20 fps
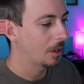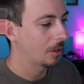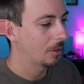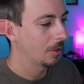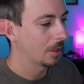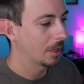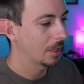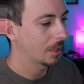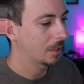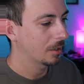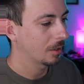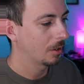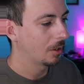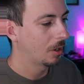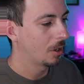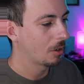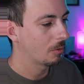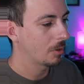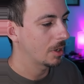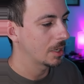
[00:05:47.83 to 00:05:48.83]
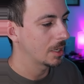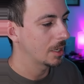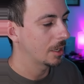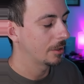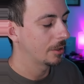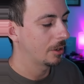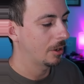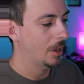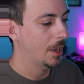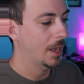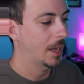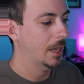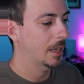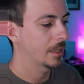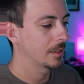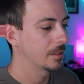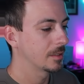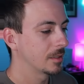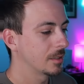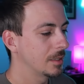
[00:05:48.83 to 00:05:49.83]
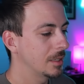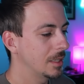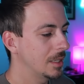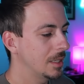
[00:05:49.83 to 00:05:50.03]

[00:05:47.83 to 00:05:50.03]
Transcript: are like already on their hands and